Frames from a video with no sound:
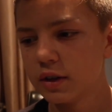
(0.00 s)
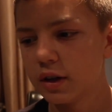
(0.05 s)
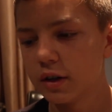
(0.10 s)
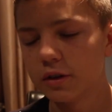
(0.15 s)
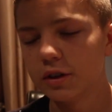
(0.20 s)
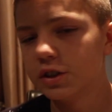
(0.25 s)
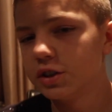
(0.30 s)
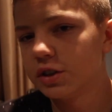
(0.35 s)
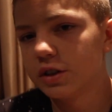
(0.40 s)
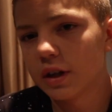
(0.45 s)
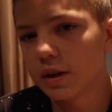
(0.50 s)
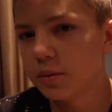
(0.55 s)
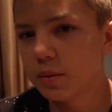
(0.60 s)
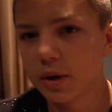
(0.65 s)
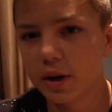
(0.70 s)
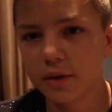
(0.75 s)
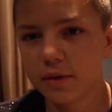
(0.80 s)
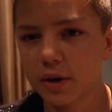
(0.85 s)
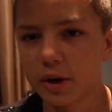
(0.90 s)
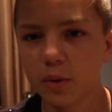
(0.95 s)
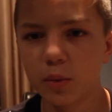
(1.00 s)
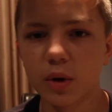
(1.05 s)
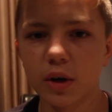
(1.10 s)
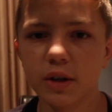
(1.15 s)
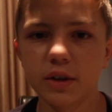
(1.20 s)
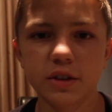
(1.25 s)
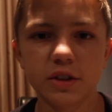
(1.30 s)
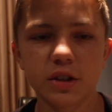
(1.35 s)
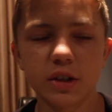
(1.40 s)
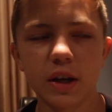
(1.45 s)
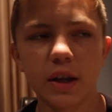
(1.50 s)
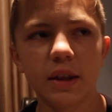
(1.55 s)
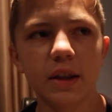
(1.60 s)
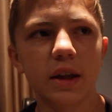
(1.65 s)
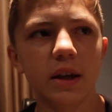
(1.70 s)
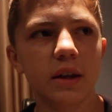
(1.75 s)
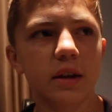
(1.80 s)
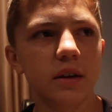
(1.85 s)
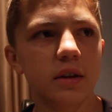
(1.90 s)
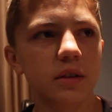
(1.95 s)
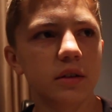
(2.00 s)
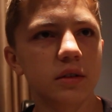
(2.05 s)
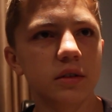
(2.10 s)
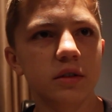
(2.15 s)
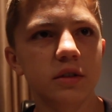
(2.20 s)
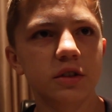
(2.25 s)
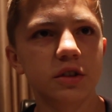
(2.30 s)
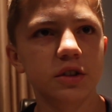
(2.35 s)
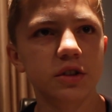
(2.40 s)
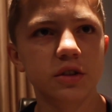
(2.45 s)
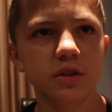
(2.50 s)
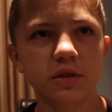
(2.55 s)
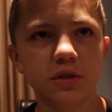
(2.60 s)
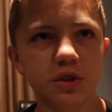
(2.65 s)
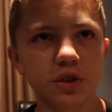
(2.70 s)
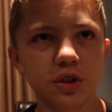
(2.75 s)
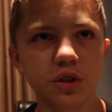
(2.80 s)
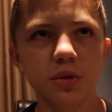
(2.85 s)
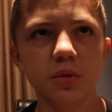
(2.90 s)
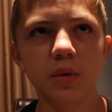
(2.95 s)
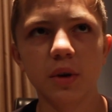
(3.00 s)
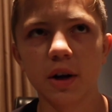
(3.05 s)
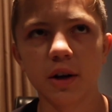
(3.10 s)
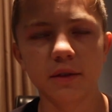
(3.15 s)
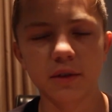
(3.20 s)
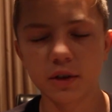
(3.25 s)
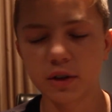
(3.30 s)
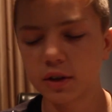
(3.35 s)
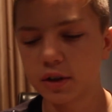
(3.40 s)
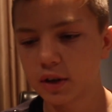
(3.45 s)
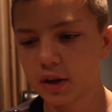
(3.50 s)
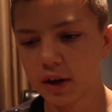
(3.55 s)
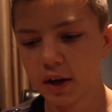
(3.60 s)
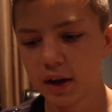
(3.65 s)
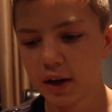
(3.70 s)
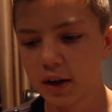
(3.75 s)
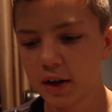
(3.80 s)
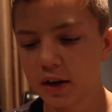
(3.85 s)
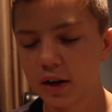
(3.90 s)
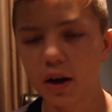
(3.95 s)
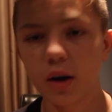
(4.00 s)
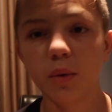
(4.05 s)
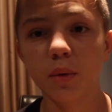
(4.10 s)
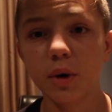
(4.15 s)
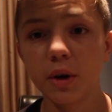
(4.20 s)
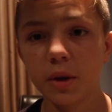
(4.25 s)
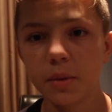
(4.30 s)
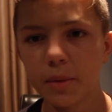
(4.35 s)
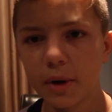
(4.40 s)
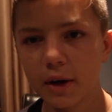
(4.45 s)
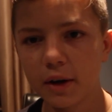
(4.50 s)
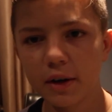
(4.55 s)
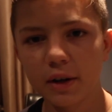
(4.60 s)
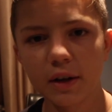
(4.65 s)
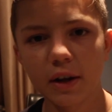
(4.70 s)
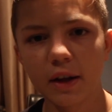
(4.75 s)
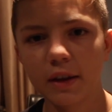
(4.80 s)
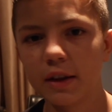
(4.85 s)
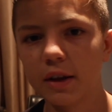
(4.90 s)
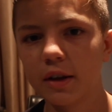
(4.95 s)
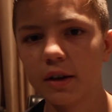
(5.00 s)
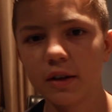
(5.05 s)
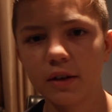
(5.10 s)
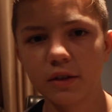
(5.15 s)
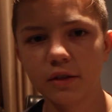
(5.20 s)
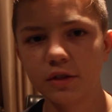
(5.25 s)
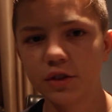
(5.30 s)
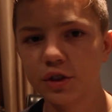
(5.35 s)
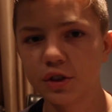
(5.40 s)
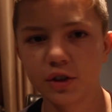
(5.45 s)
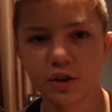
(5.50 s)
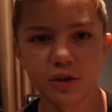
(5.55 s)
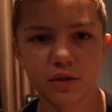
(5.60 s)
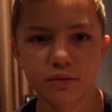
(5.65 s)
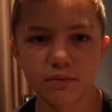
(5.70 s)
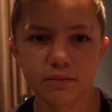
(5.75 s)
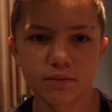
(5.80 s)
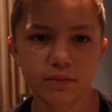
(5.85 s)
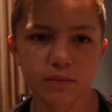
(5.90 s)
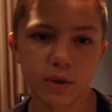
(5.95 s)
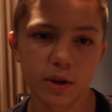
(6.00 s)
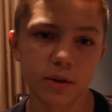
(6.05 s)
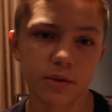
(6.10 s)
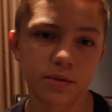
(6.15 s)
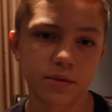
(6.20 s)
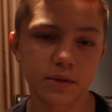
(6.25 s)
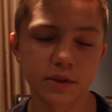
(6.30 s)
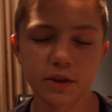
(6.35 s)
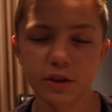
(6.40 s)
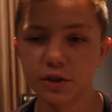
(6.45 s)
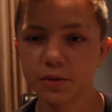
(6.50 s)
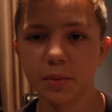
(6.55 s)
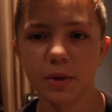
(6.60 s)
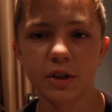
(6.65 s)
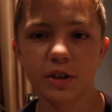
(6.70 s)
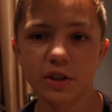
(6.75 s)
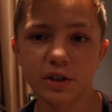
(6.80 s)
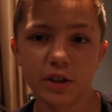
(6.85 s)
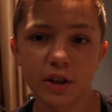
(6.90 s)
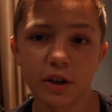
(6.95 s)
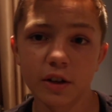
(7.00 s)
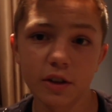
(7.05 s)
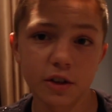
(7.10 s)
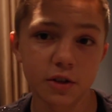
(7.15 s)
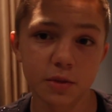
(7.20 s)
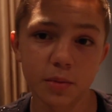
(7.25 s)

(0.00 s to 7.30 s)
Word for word: just whatever I want, and then just shoot whenever, not worry about it, and then just if the smudge is there, the